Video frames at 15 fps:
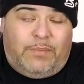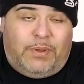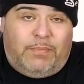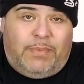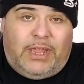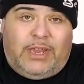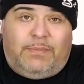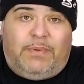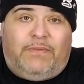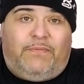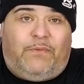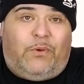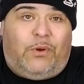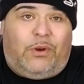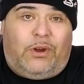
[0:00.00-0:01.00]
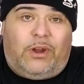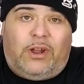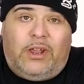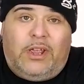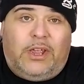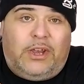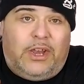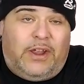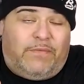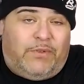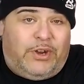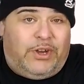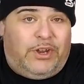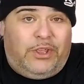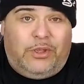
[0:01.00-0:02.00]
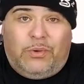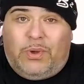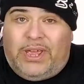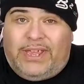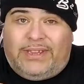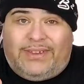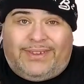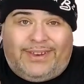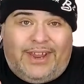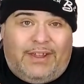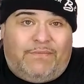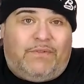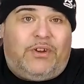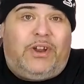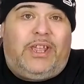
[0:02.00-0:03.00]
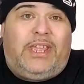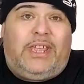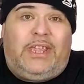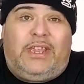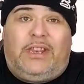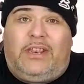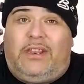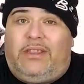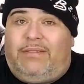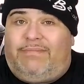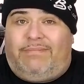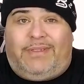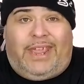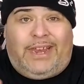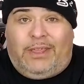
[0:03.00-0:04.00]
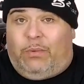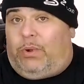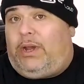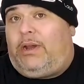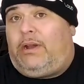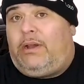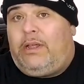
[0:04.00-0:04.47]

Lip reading: been made before, never in the US, never in anywhere.